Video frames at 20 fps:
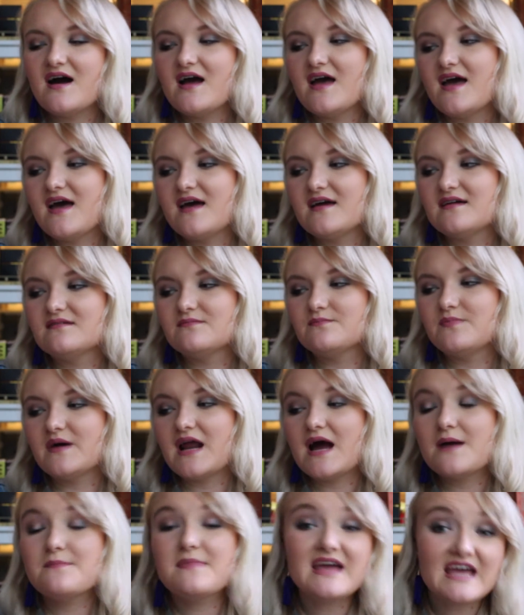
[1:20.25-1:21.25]

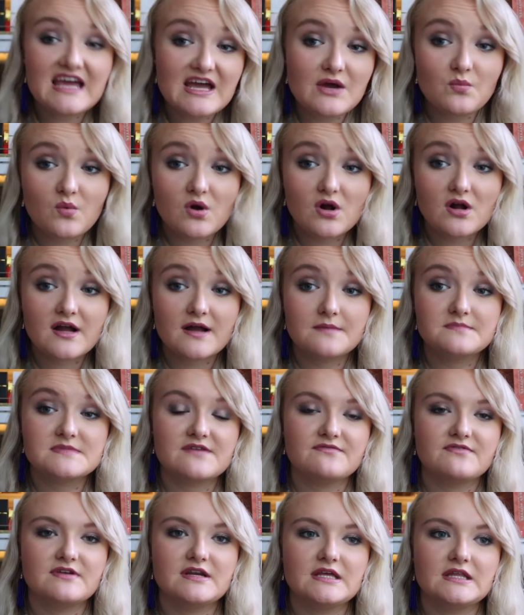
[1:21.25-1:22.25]
But I'm making it work. I'm
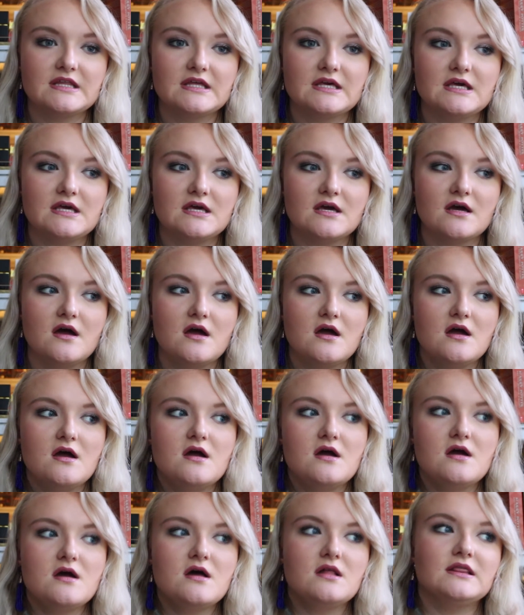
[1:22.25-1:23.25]
definitely
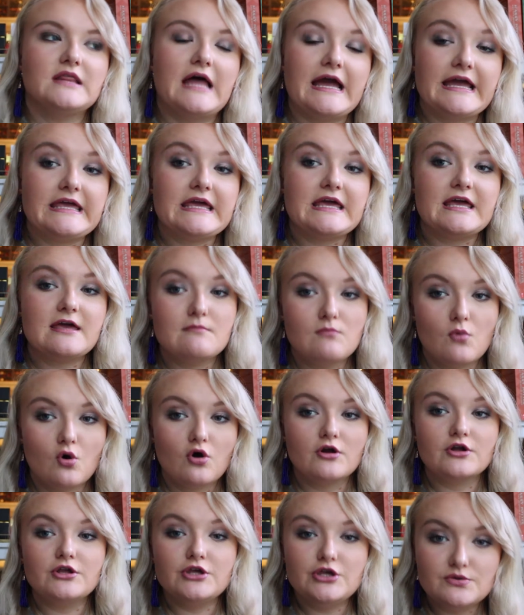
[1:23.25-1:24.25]
liking it
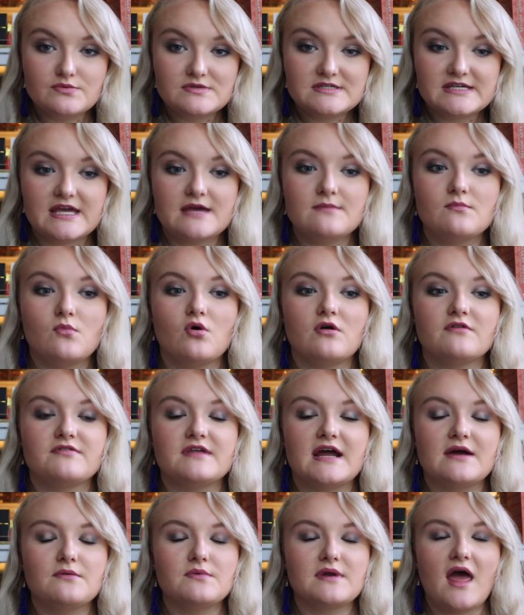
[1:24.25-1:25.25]
more and using it more
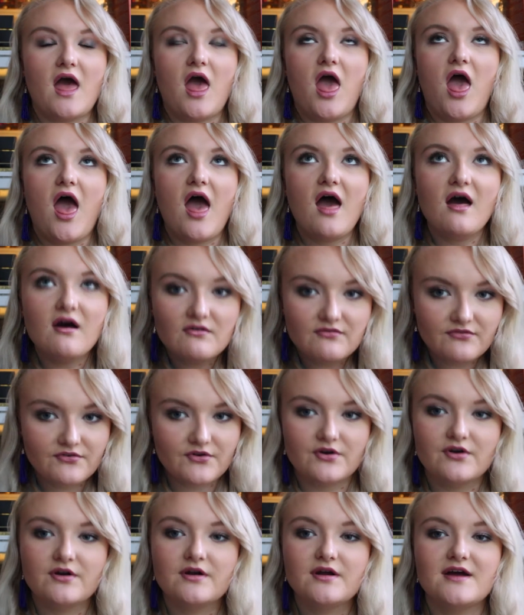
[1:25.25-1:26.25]
than I would
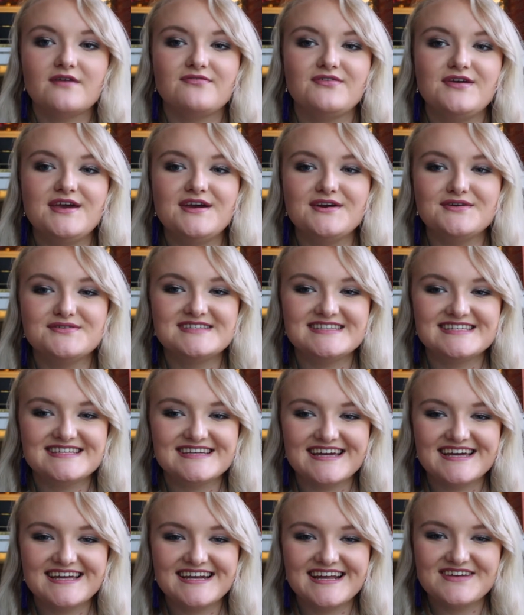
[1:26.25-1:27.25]
ever have used
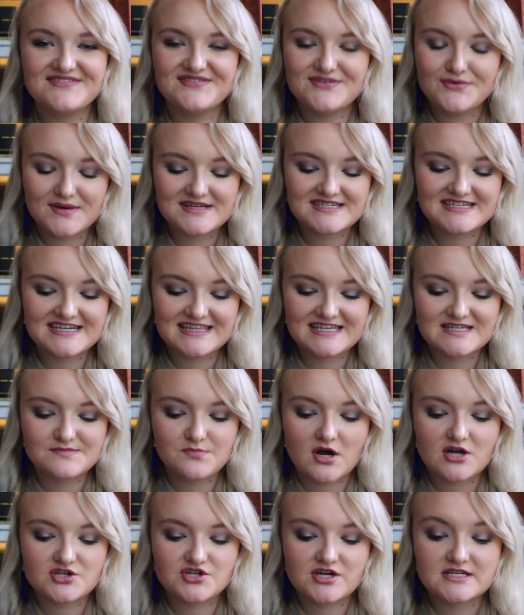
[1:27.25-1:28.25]
it if it wasn't in this
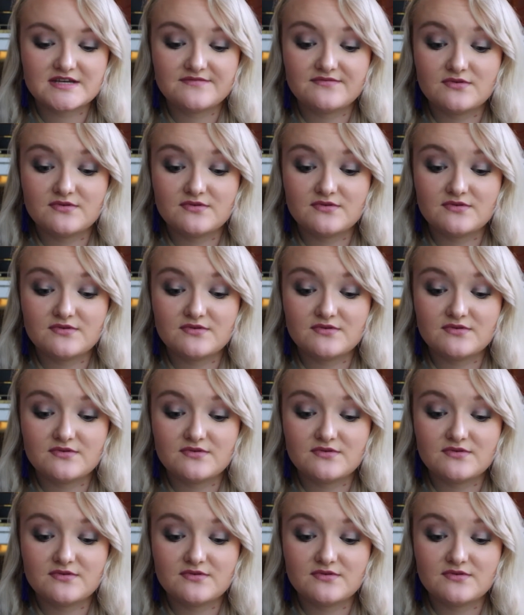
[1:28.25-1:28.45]
project.